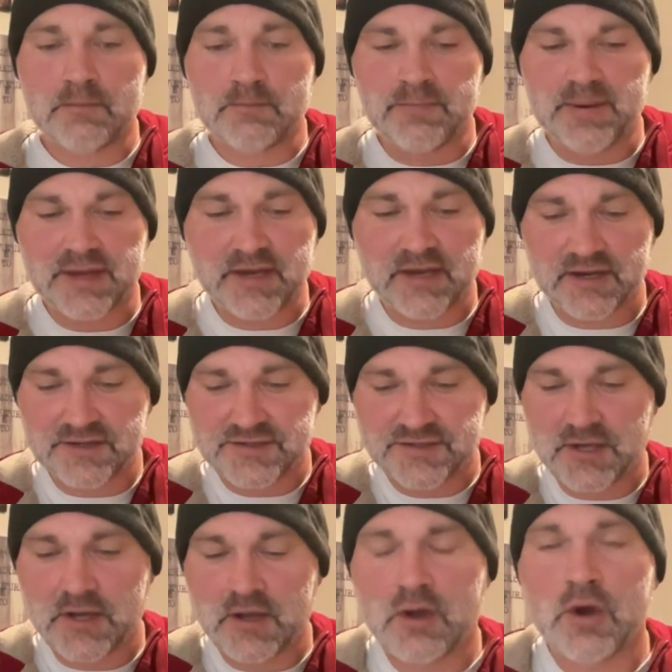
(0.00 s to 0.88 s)

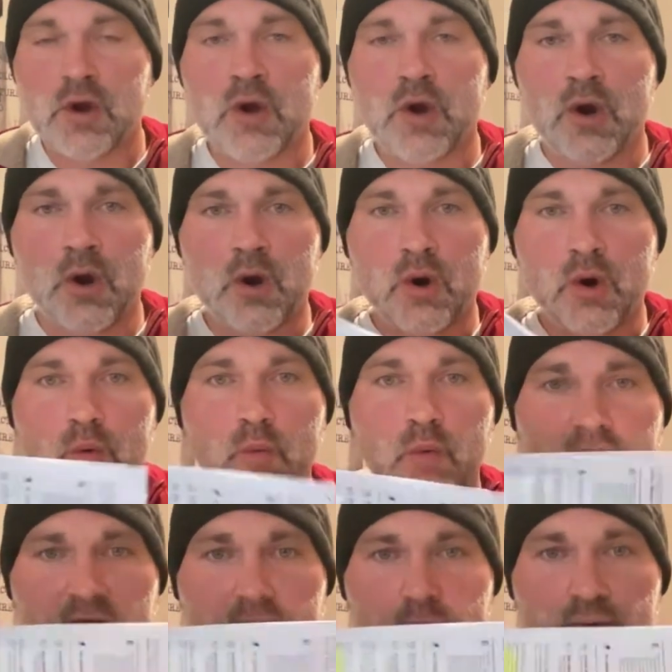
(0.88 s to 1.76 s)
Because
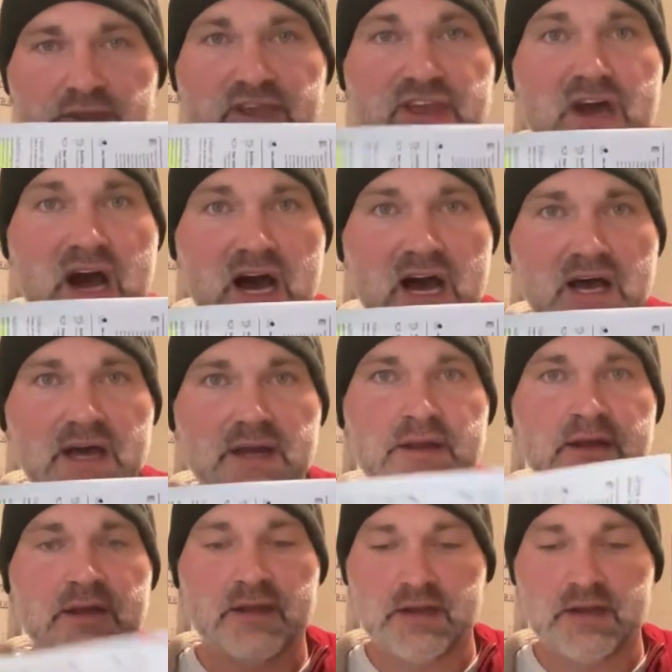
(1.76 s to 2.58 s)
why would God